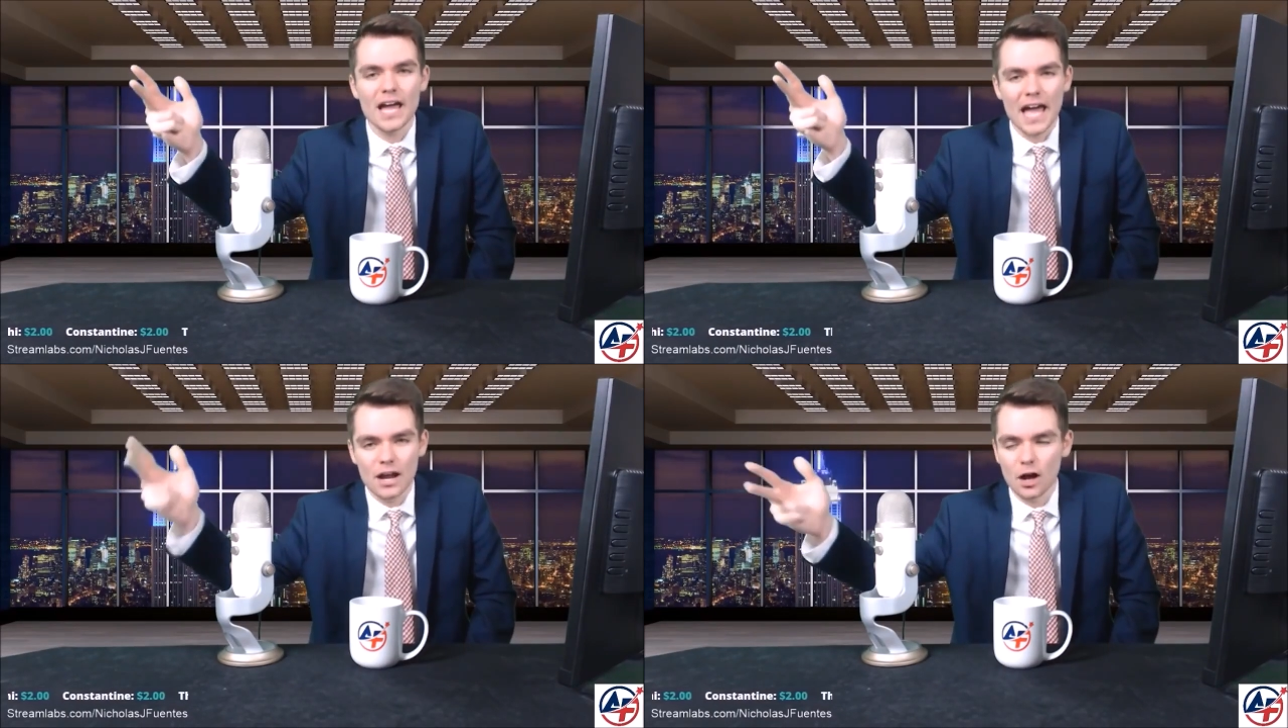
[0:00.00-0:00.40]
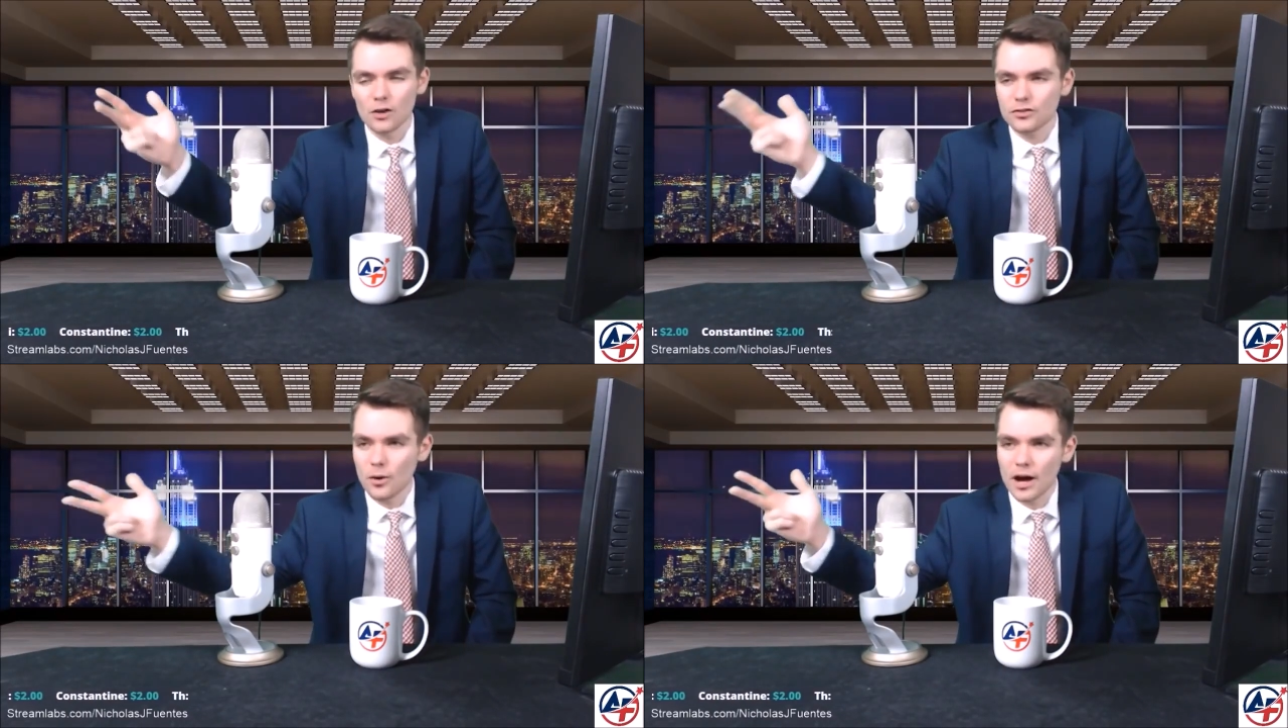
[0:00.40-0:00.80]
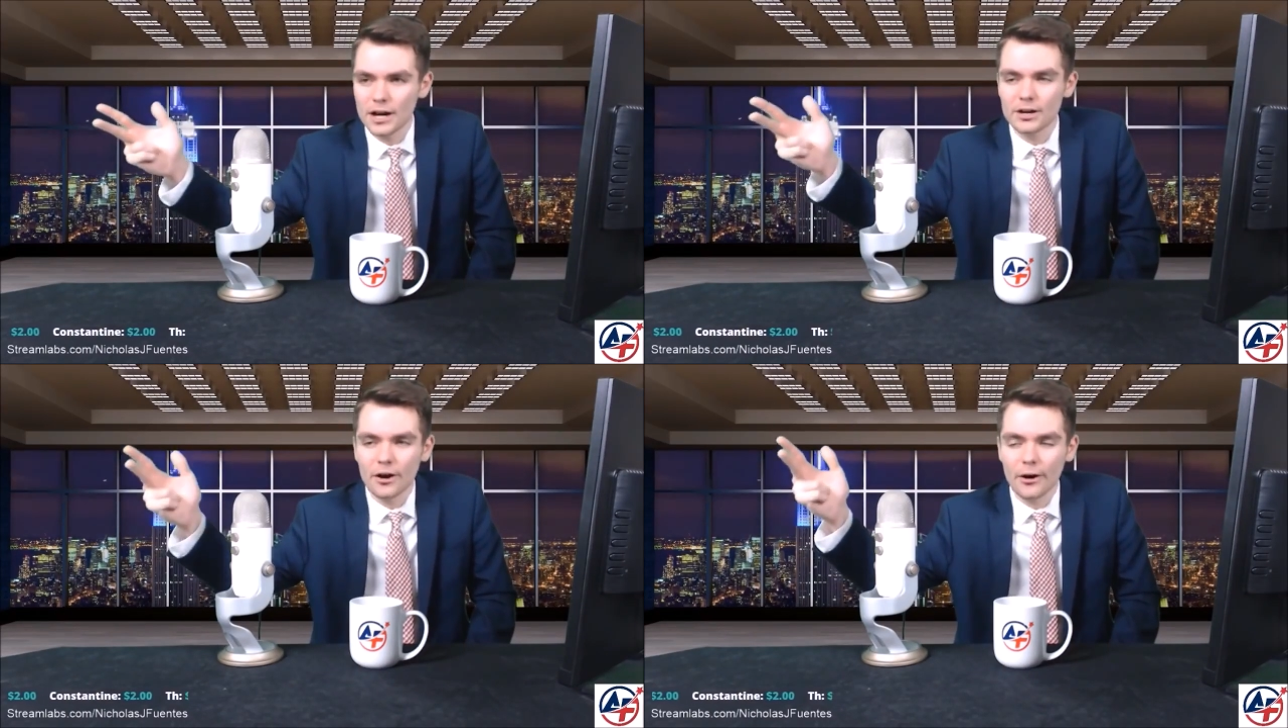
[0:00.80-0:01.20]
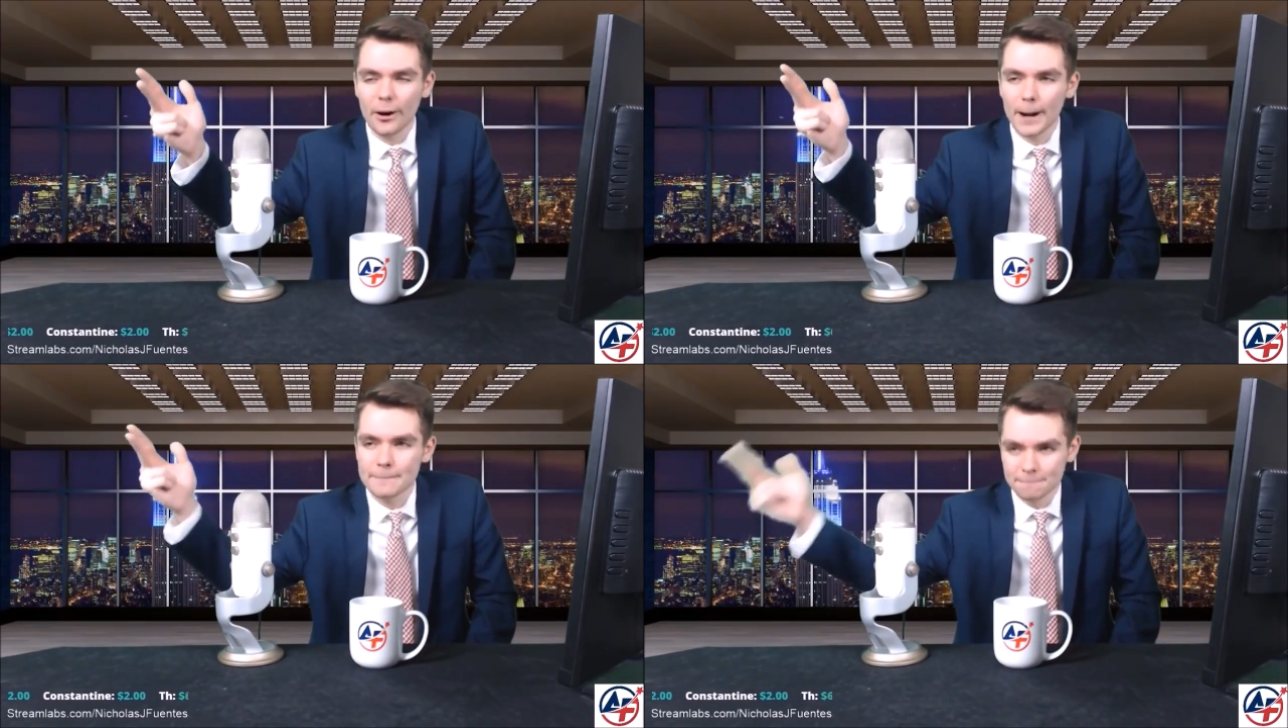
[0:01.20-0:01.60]
and also
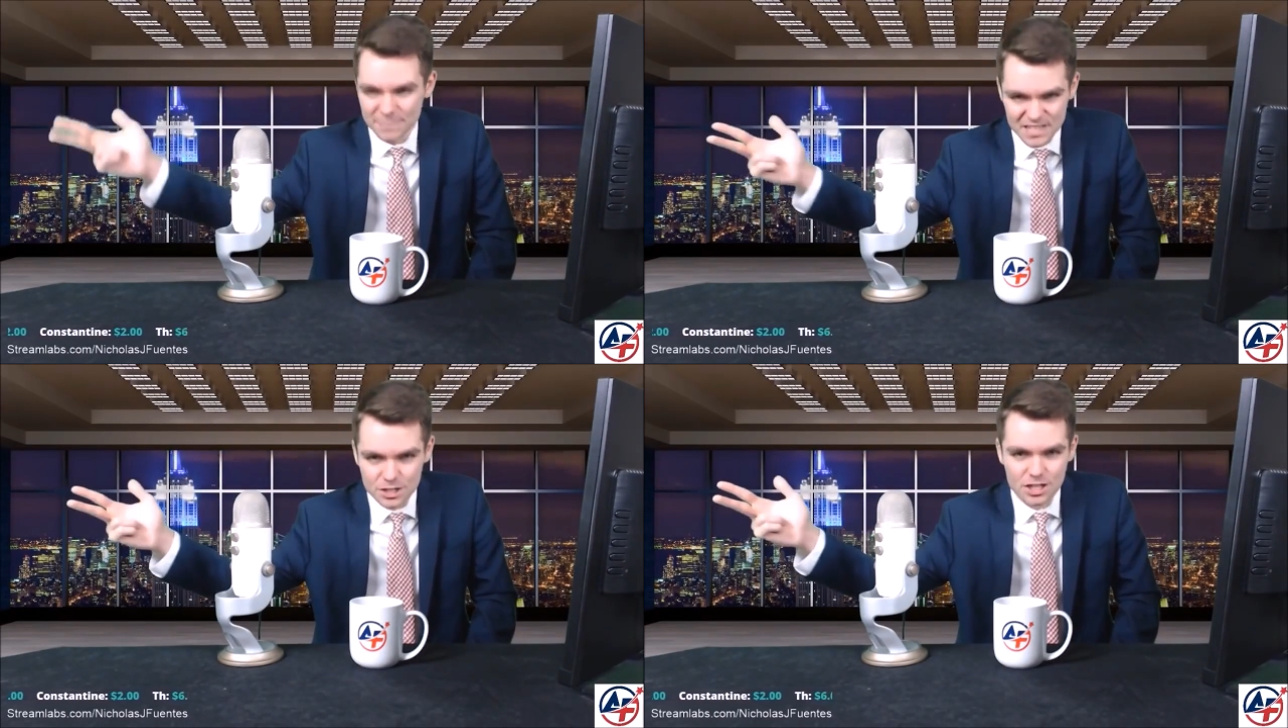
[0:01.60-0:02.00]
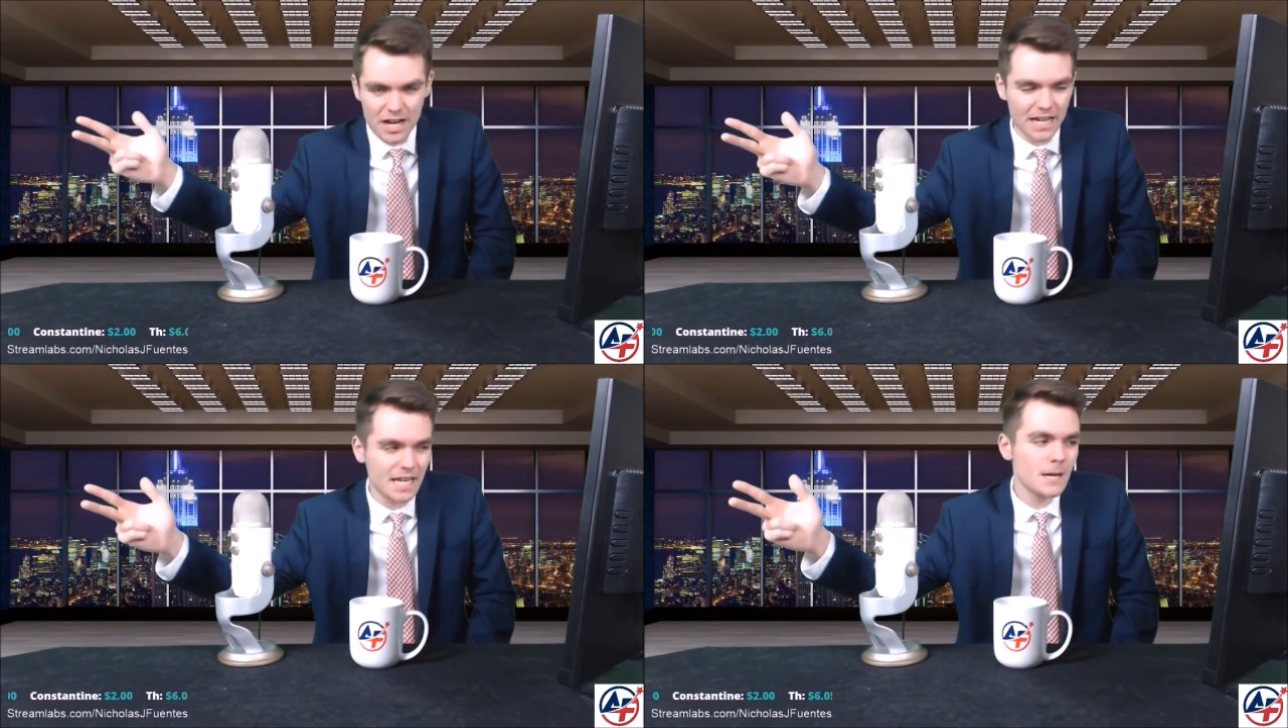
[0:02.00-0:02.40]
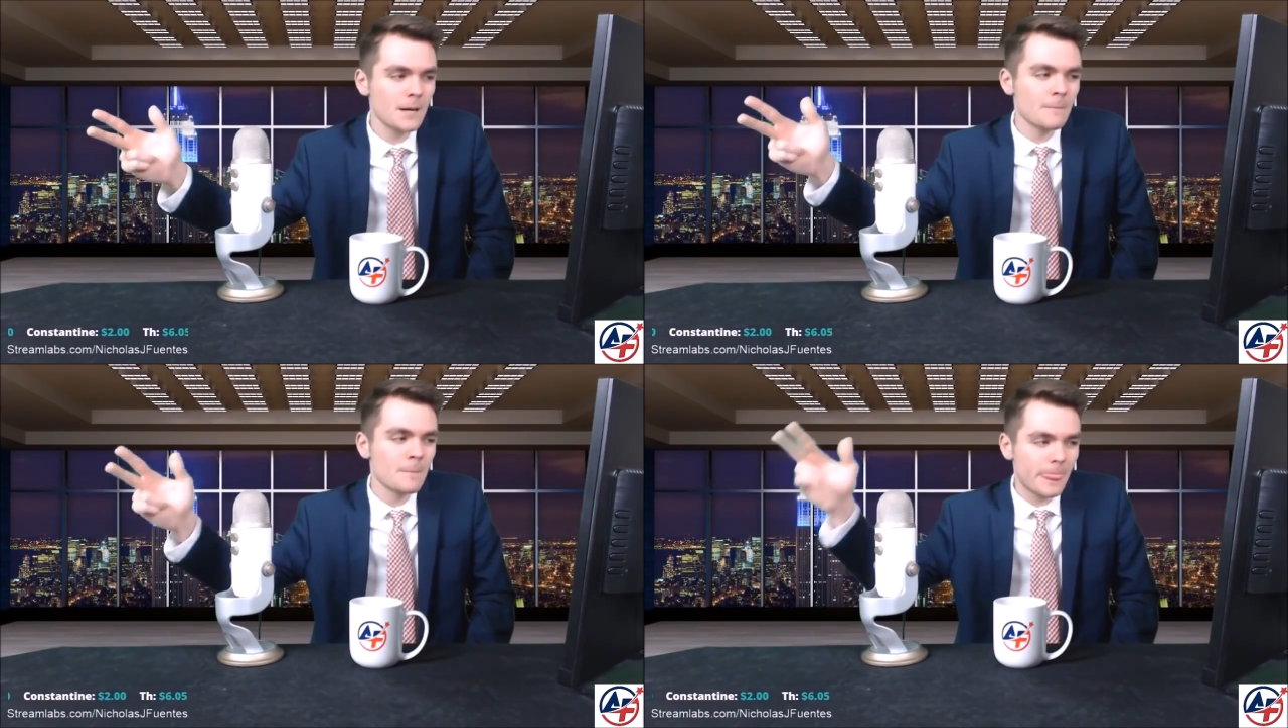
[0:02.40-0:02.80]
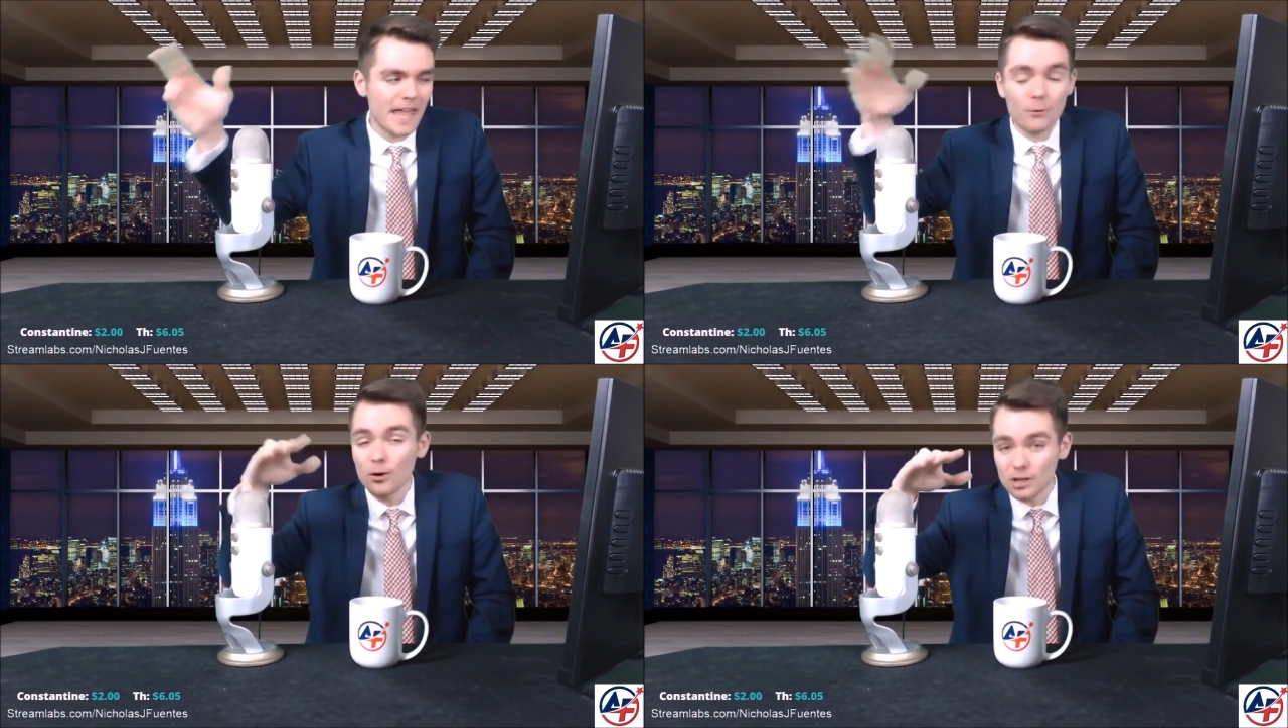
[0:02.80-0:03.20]
under Dick Cheney.
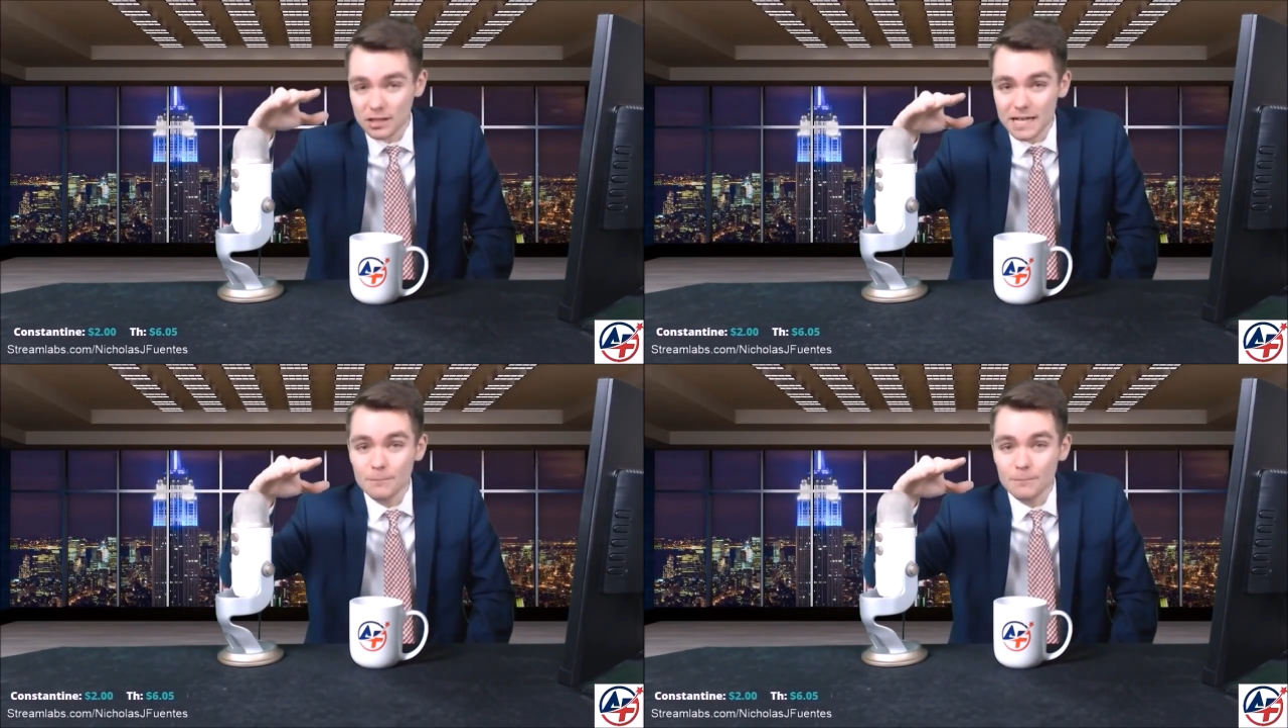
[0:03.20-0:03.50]
They wrote Clean